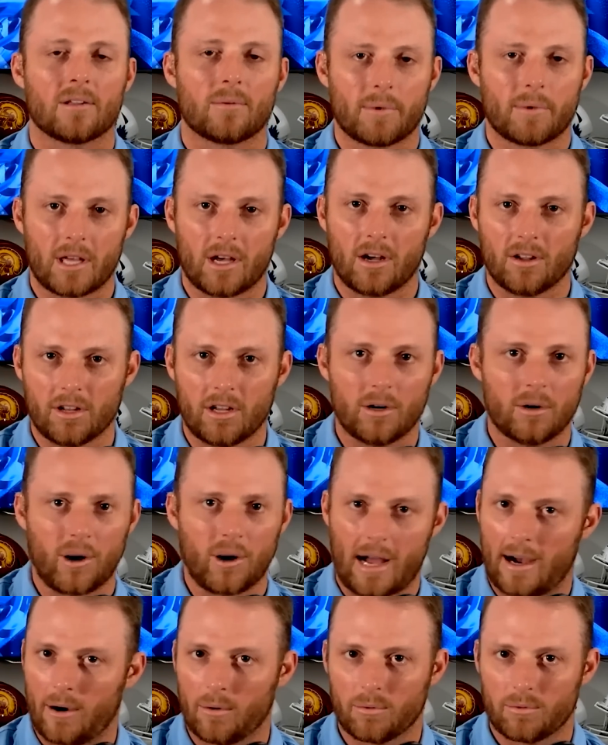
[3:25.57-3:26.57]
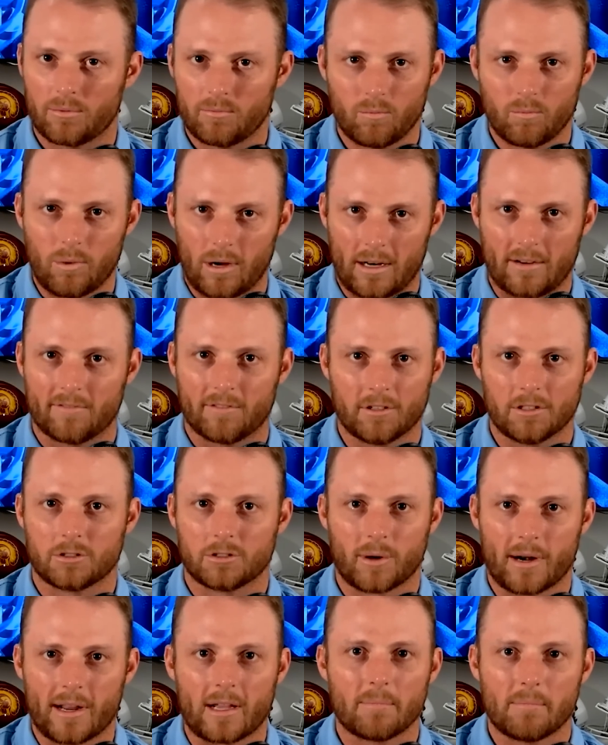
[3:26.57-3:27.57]
And we all know how it went for
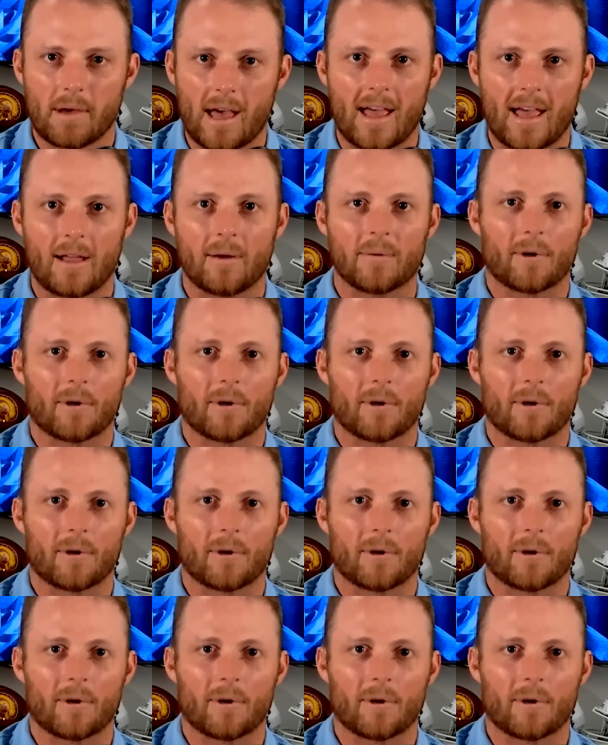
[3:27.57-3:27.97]
Drake May,